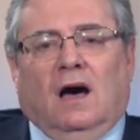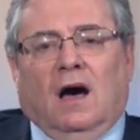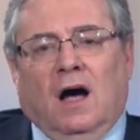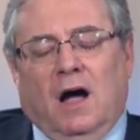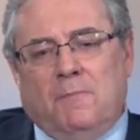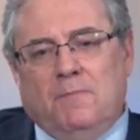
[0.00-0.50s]

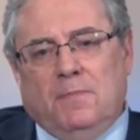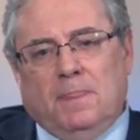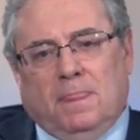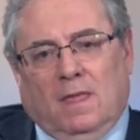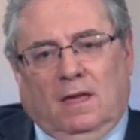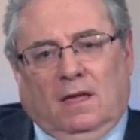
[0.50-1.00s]

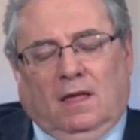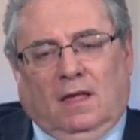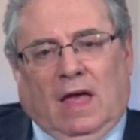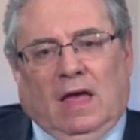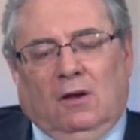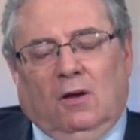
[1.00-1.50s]

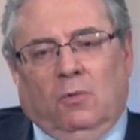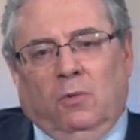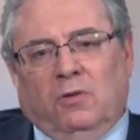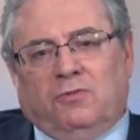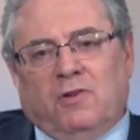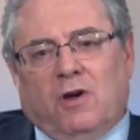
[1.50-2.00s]
And
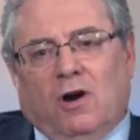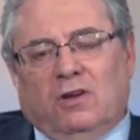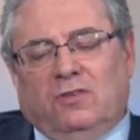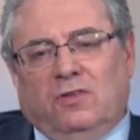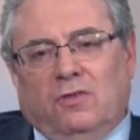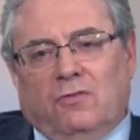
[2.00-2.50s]
with
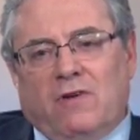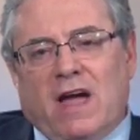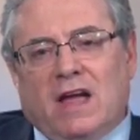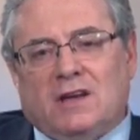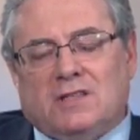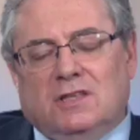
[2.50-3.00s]
regard to the
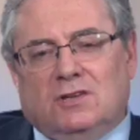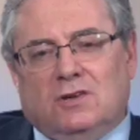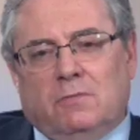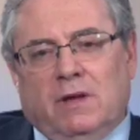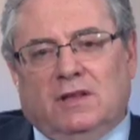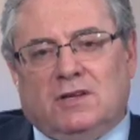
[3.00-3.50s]
rash that
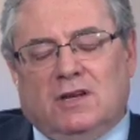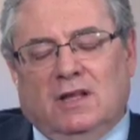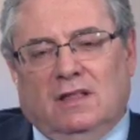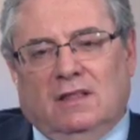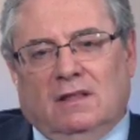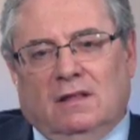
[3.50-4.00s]
you're
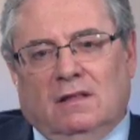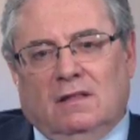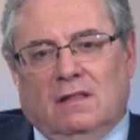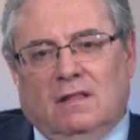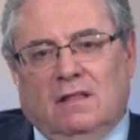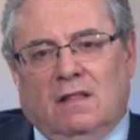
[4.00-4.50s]
mentioning,
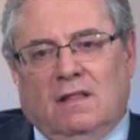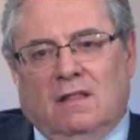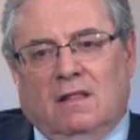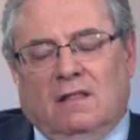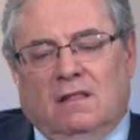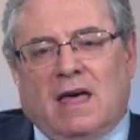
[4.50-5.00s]

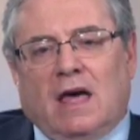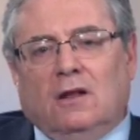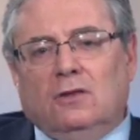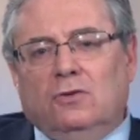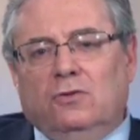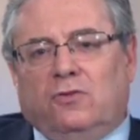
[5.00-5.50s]
that
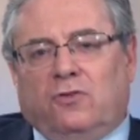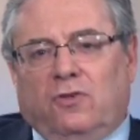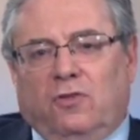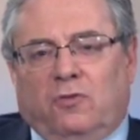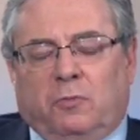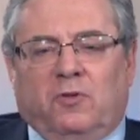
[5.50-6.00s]
alludes
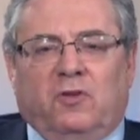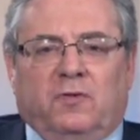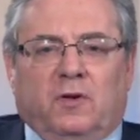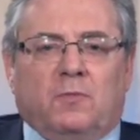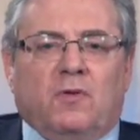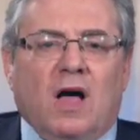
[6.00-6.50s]
to the
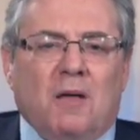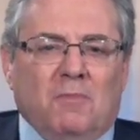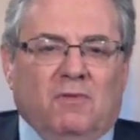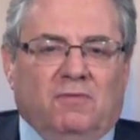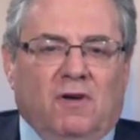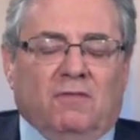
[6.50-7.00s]
specific
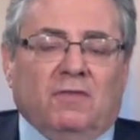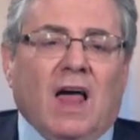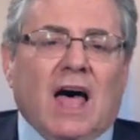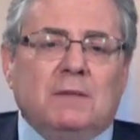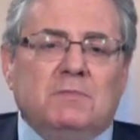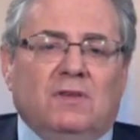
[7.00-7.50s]
problem of
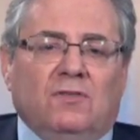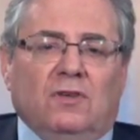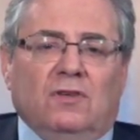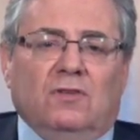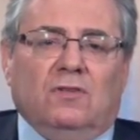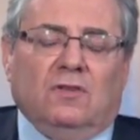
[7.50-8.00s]
Lyme
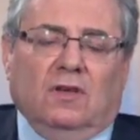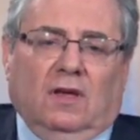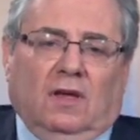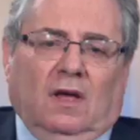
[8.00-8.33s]
disease.